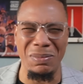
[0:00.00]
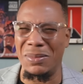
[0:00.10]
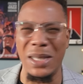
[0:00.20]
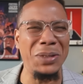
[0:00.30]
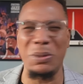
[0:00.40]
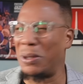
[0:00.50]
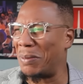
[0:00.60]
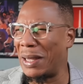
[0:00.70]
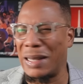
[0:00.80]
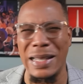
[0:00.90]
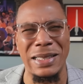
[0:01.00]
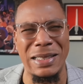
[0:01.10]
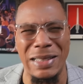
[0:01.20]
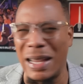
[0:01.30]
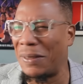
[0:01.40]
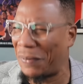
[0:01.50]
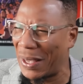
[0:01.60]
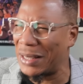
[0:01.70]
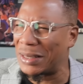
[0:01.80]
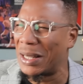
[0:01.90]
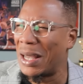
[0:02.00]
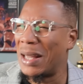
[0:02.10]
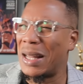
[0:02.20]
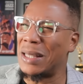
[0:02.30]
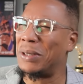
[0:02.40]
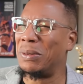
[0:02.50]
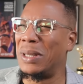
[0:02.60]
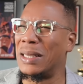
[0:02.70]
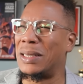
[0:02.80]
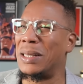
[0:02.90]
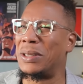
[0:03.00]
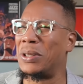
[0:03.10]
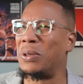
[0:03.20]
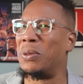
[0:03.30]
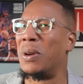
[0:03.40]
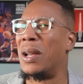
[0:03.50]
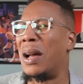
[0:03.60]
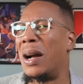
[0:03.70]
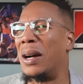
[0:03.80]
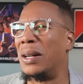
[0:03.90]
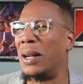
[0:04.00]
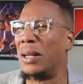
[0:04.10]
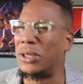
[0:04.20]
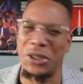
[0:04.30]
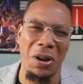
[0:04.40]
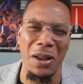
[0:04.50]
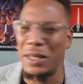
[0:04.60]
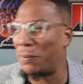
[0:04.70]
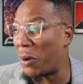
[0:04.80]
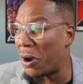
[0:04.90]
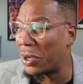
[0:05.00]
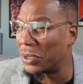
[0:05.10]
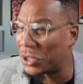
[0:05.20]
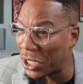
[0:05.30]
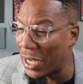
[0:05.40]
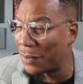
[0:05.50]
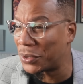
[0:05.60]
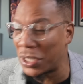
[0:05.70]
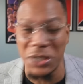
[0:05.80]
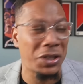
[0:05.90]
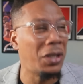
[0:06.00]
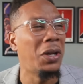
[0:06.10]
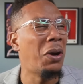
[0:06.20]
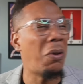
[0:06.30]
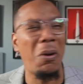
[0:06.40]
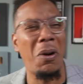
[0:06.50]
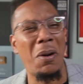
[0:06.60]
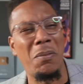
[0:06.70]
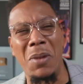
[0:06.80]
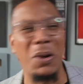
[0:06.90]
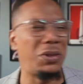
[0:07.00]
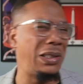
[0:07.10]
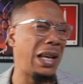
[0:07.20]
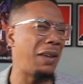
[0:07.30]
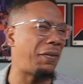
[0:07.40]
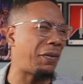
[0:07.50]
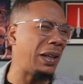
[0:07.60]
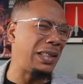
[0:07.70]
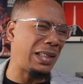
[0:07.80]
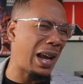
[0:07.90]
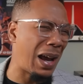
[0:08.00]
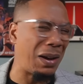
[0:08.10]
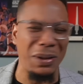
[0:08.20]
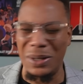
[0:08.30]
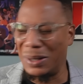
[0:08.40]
This is where you make that stink face, like you listening to a Charlie Parker jam session or a Mos Def freestyle.